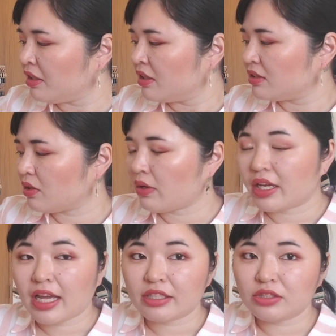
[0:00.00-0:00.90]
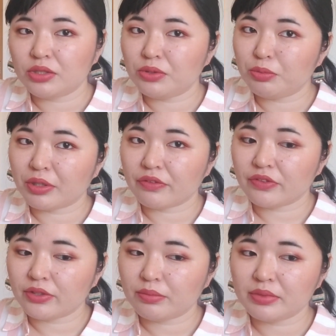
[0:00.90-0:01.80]
So I got two new
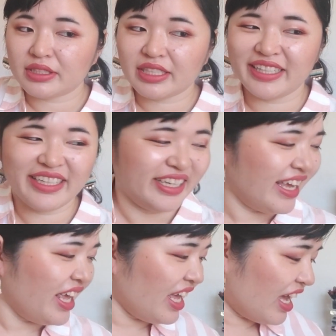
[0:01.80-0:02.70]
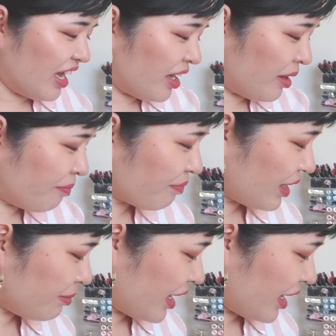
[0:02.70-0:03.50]
perfumes in my